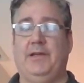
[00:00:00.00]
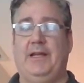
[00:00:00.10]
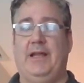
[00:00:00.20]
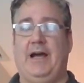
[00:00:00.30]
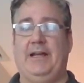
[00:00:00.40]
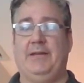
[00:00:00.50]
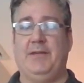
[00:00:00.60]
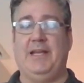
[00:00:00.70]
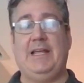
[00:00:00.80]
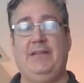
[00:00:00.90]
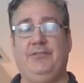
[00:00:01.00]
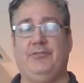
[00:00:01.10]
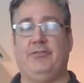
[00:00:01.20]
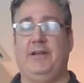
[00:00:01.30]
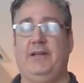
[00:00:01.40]
an item in
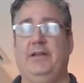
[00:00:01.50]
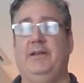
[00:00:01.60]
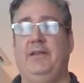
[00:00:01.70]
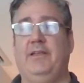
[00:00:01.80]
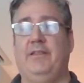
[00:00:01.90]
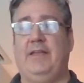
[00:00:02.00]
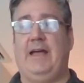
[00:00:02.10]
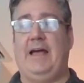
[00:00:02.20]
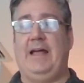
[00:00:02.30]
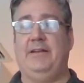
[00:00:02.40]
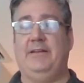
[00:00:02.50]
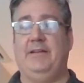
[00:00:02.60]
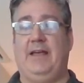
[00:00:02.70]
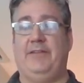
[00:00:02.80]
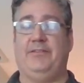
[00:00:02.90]
history that
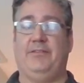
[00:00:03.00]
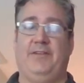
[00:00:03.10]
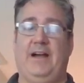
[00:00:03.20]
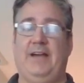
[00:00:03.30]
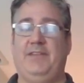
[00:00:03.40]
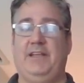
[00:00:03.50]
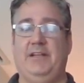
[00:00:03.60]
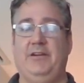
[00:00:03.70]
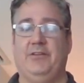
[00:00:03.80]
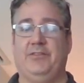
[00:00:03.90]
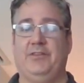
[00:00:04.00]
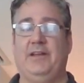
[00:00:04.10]
has survived the years.